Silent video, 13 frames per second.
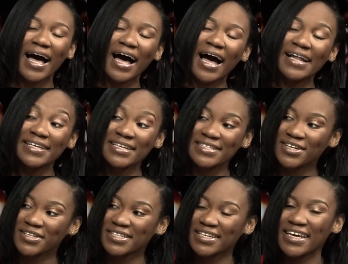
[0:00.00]
And then I
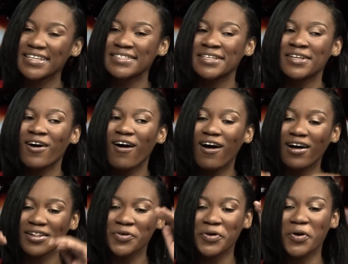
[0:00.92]
started getting all
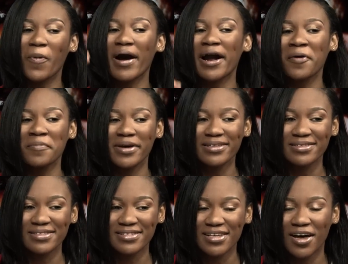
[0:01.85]
the
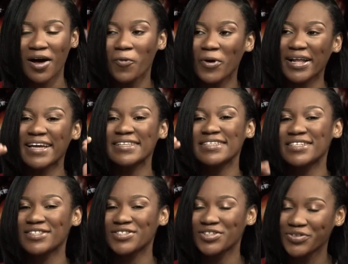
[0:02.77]
requirements, what I
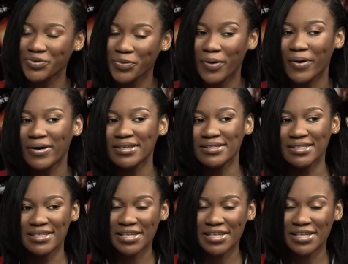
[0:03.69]
needed to do since